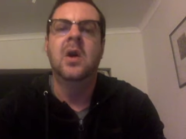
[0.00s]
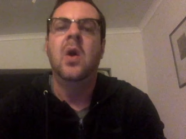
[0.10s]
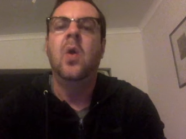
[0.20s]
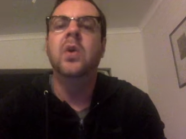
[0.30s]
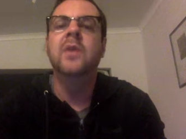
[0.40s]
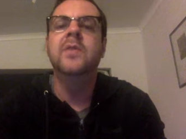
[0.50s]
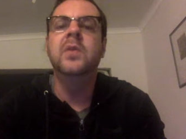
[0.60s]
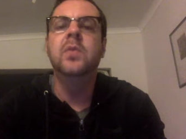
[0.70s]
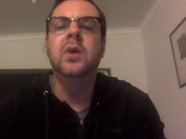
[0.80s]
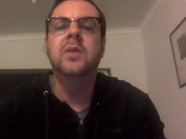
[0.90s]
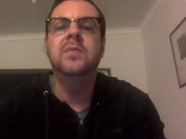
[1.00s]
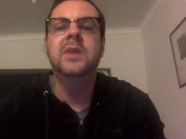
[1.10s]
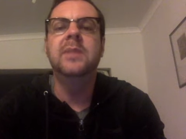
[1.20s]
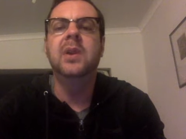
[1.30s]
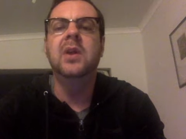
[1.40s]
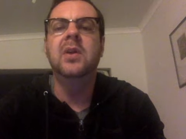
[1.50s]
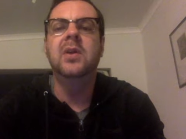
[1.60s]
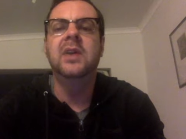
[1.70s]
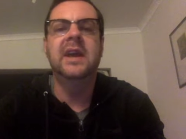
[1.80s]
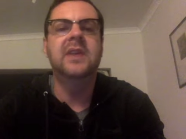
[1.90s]
All over the world, people are
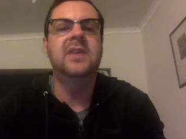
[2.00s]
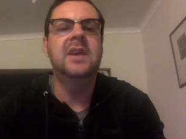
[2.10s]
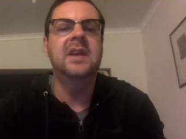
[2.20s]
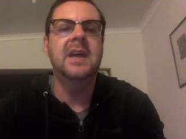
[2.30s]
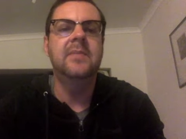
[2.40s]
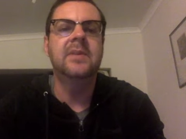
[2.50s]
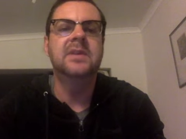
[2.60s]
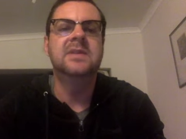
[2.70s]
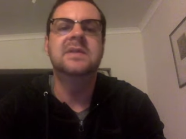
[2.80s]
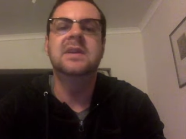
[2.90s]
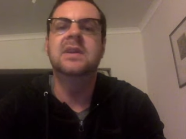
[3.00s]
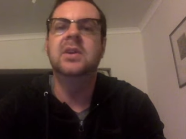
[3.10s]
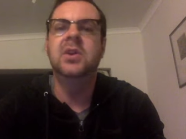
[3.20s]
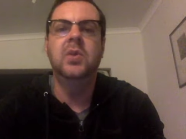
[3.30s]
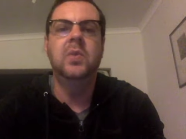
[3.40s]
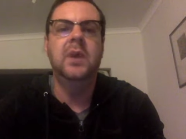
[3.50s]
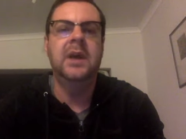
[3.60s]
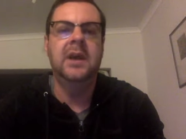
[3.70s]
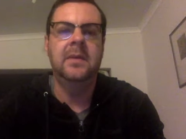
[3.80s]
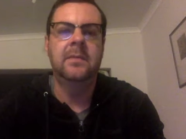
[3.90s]
looking at their neighbours in a new
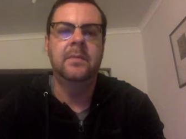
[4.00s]
way.